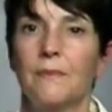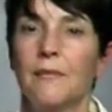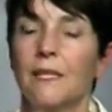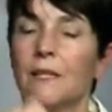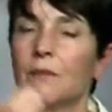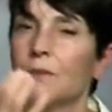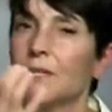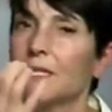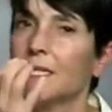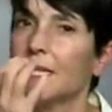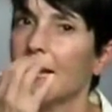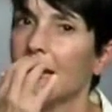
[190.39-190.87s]

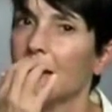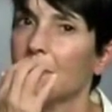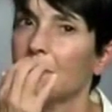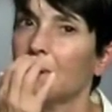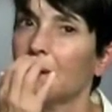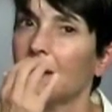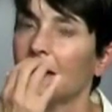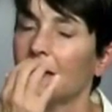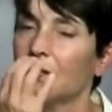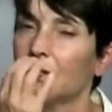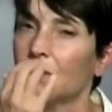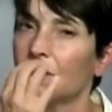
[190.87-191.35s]
then we tap
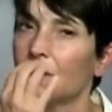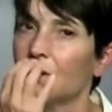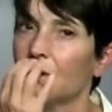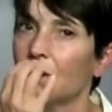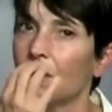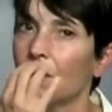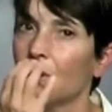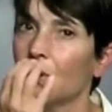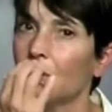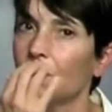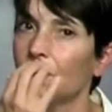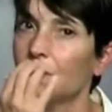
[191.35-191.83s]
under the
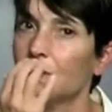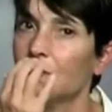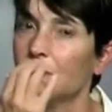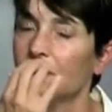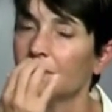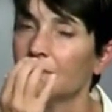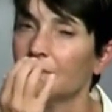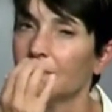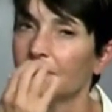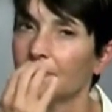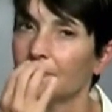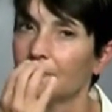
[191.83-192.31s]
nose,